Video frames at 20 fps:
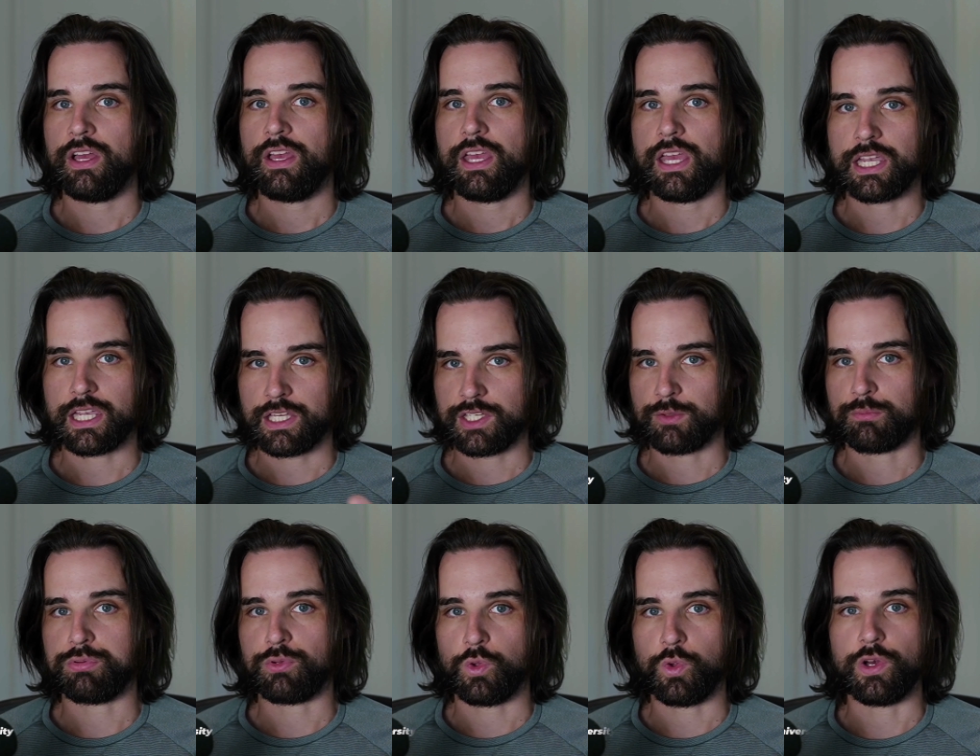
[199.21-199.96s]
it can
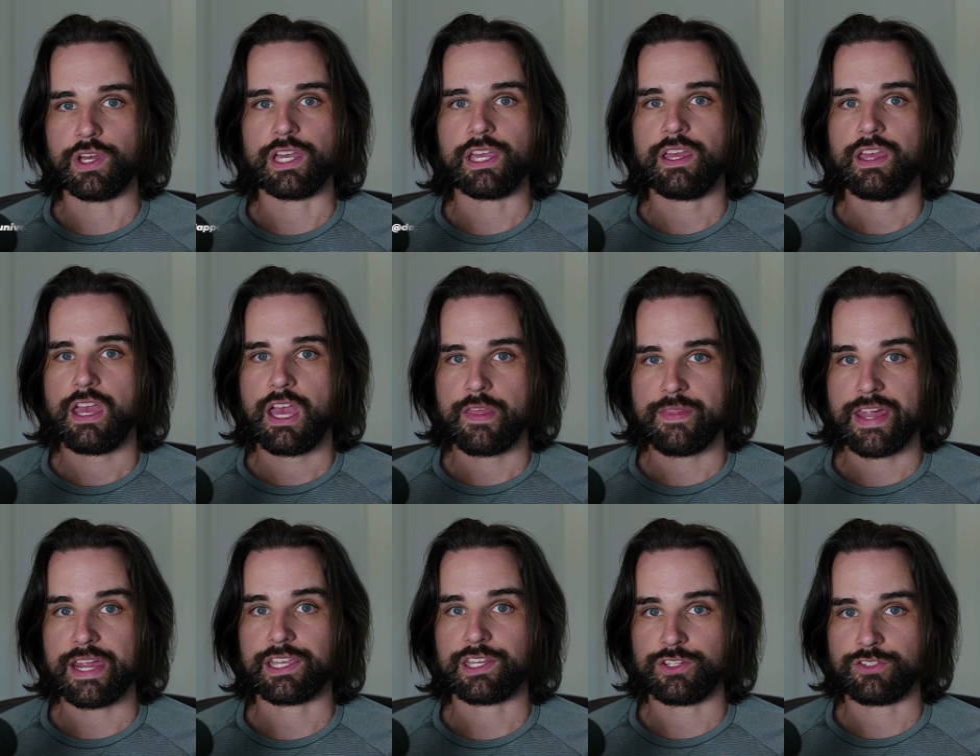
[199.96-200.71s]
deploy, and
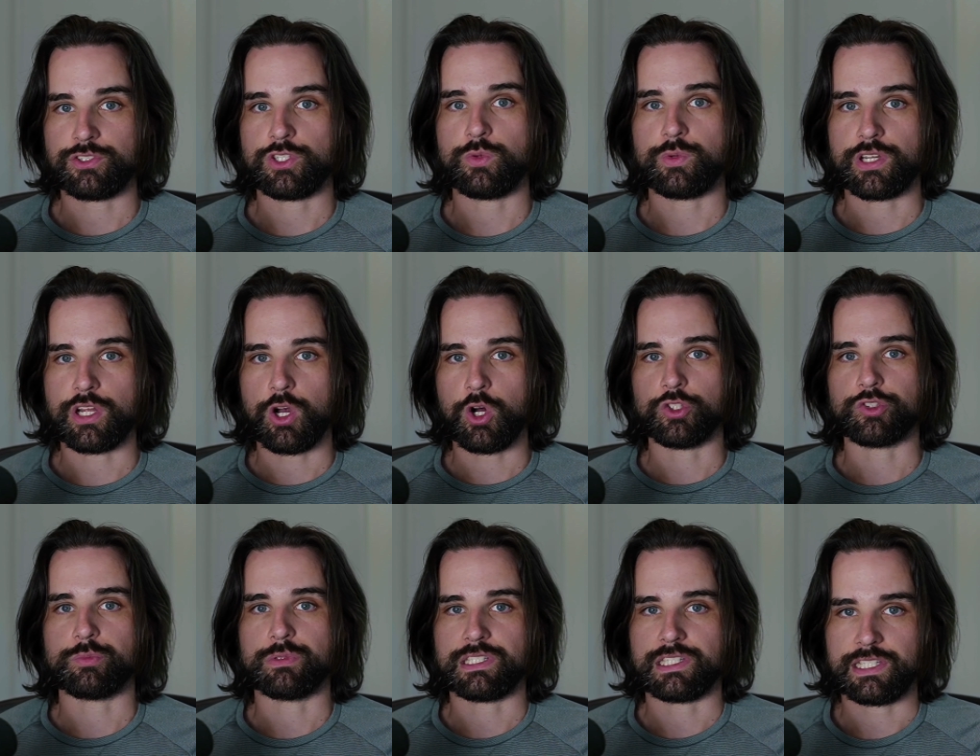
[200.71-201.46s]
that it can do what it
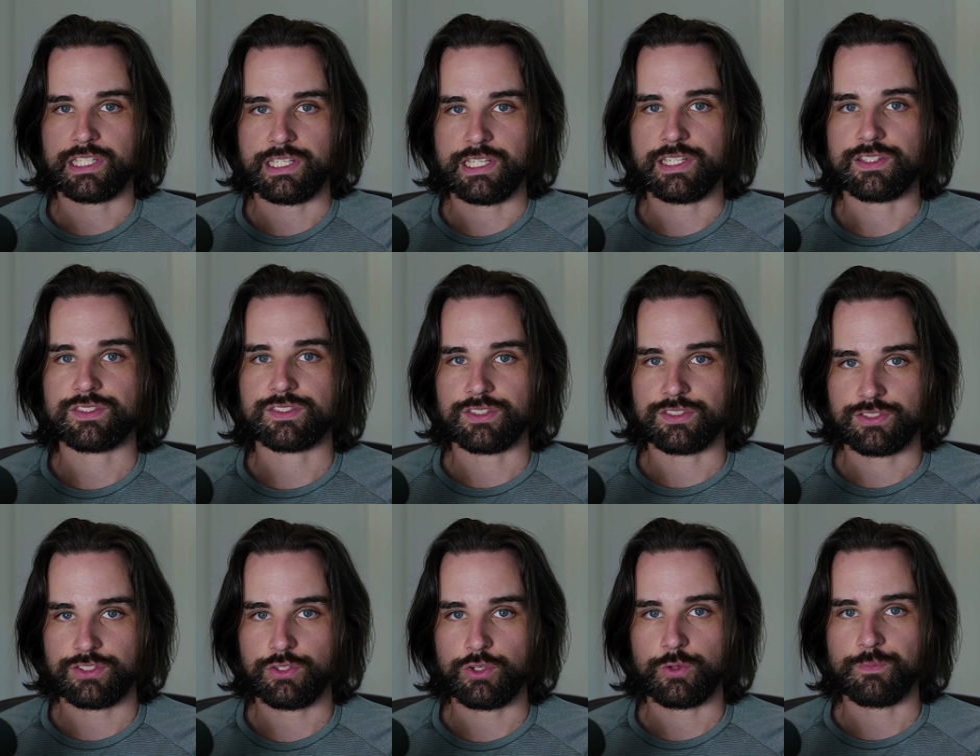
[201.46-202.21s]
ultimately needs to
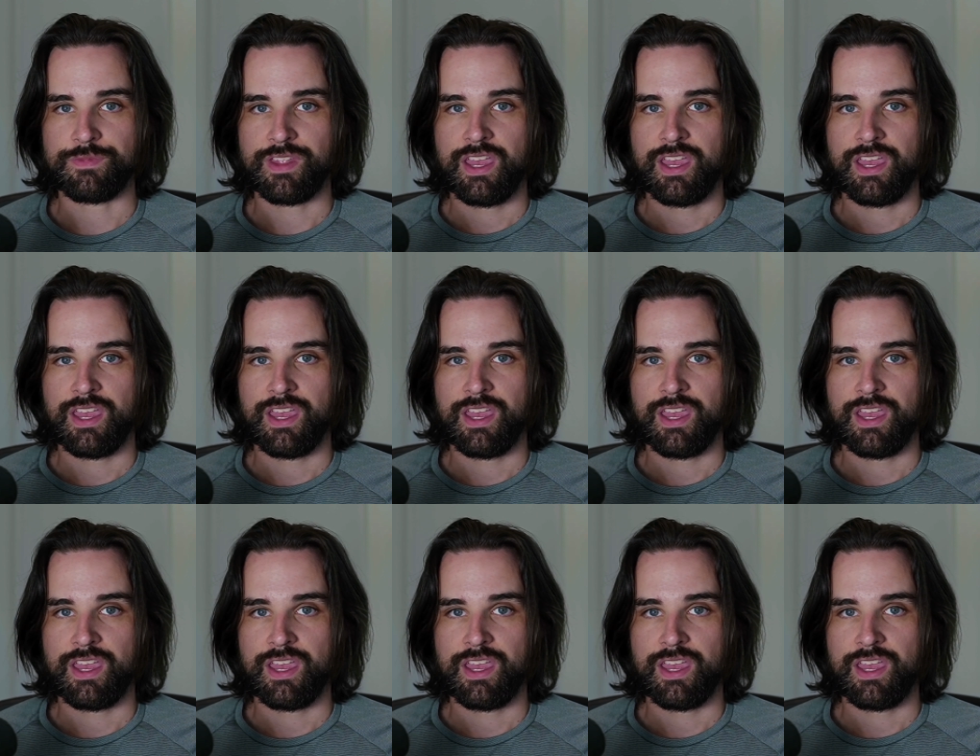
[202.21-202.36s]
do.